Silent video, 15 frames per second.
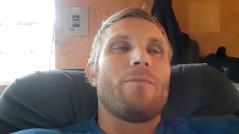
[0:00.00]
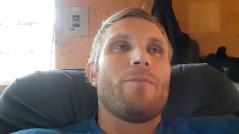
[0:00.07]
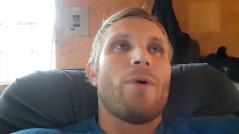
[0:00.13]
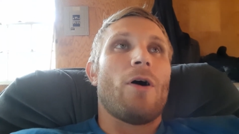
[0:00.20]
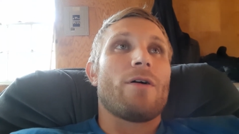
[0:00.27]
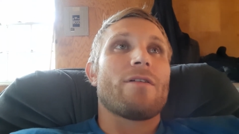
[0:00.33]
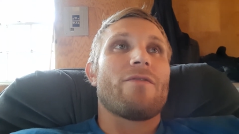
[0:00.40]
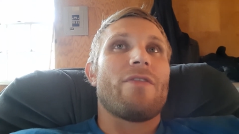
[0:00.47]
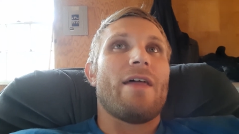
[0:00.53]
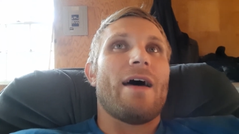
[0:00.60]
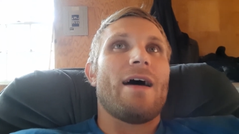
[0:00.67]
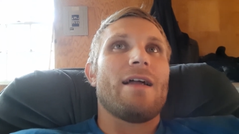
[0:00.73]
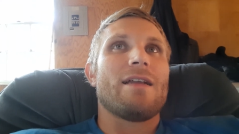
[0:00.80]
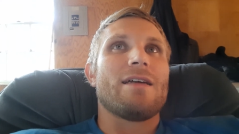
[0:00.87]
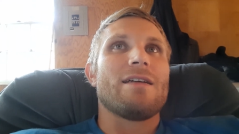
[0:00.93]
Part of
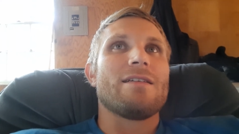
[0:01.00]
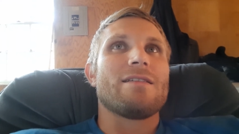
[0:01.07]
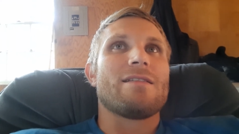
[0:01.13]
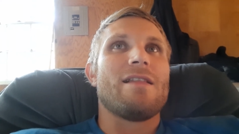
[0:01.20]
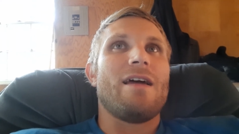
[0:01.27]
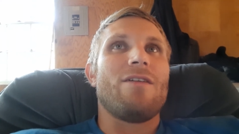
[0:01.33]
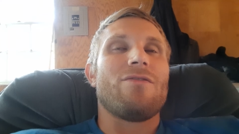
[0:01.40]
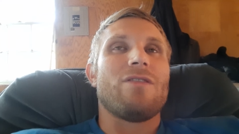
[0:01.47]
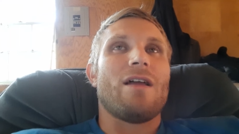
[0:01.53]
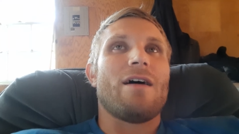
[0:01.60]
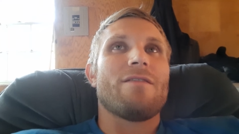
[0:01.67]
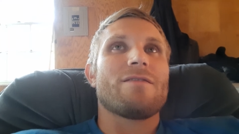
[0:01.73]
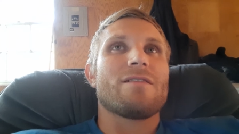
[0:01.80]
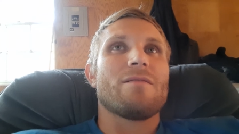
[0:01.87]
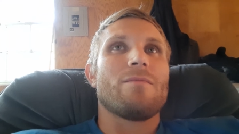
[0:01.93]
that is they've
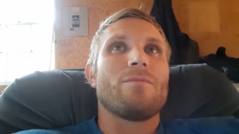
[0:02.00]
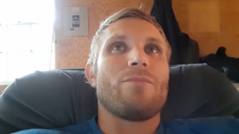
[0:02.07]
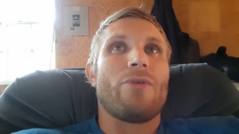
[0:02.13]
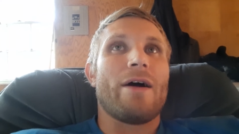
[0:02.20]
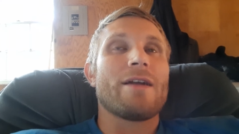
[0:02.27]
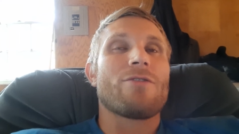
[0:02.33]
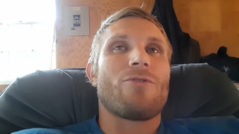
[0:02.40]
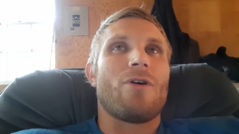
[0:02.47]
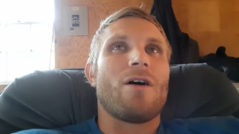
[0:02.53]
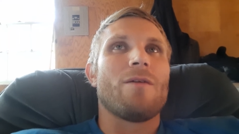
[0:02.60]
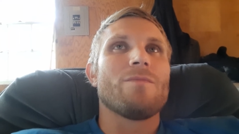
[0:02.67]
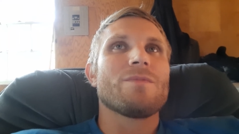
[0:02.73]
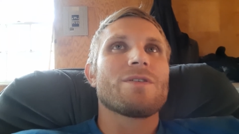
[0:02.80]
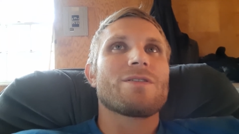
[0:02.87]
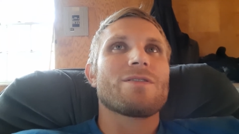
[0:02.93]
left
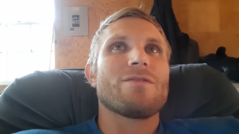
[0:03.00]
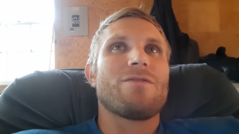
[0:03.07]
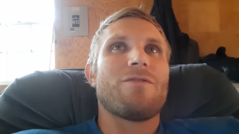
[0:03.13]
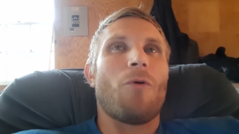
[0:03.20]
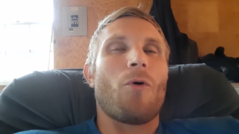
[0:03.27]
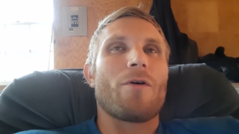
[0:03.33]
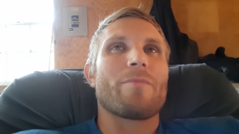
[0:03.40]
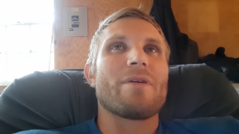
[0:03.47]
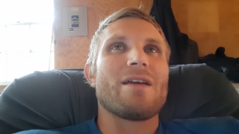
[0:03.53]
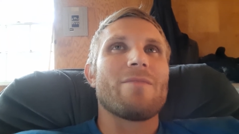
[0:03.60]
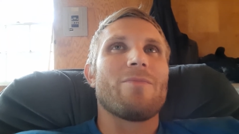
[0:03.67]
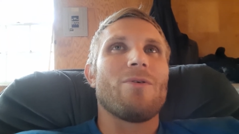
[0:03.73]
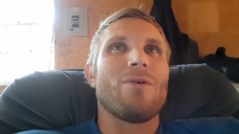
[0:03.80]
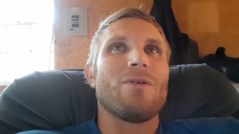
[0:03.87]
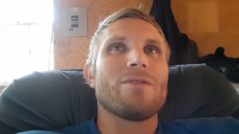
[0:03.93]
breadcrumbs for
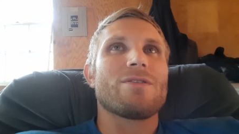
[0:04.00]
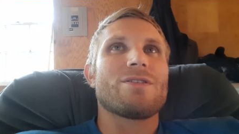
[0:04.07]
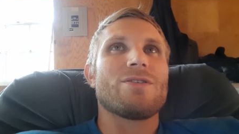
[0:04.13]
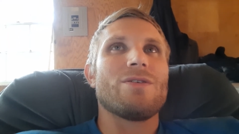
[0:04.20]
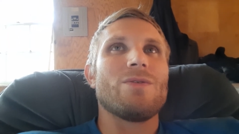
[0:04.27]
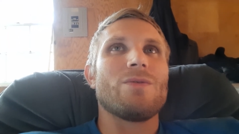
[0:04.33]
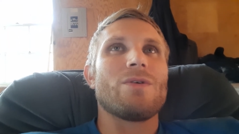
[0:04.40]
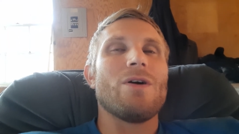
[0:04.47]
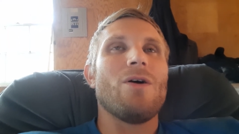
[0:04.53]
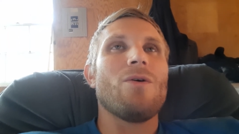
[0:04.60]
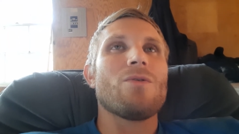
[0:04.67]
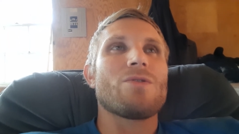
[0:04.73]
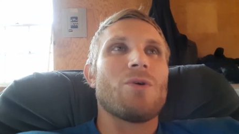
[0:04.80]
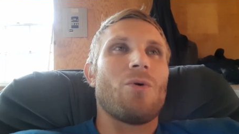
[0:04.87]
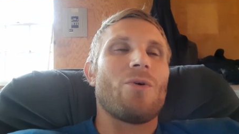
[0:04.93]
people to
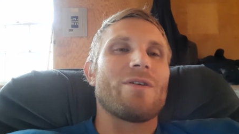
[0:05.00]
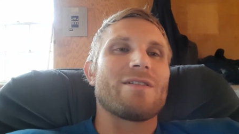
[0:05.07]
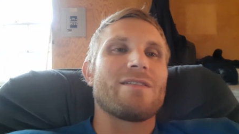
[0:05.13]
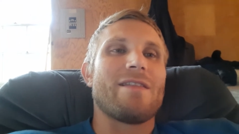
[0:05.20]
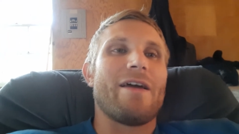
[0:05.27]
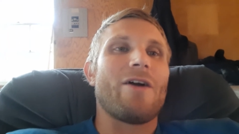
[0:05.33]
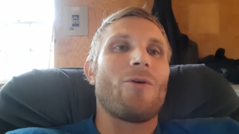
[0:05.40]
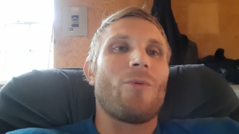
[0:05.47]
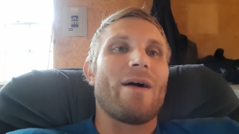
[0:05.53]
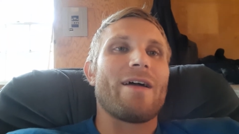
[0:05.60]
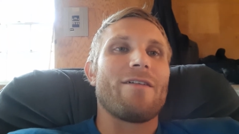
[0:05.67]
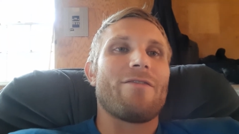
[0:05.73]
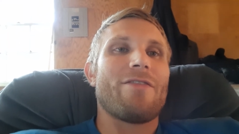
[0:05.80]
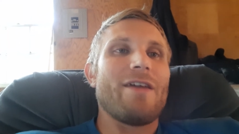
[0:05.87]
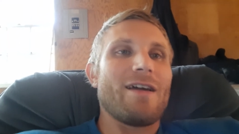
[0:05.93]
go towards their
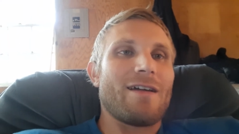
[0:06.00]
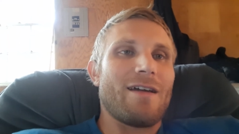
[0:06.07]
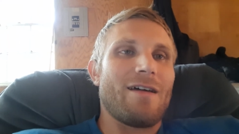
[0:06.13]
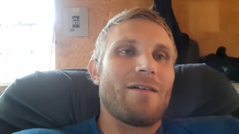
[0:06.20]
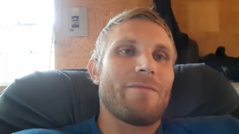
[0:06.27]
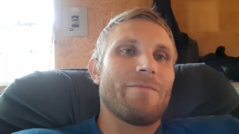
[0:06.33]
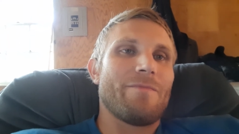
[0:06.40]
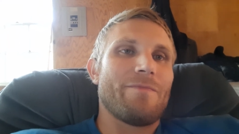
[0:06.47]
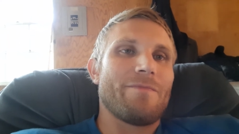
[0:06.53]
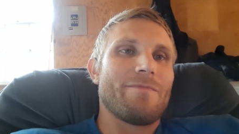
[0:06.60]
way of thinking.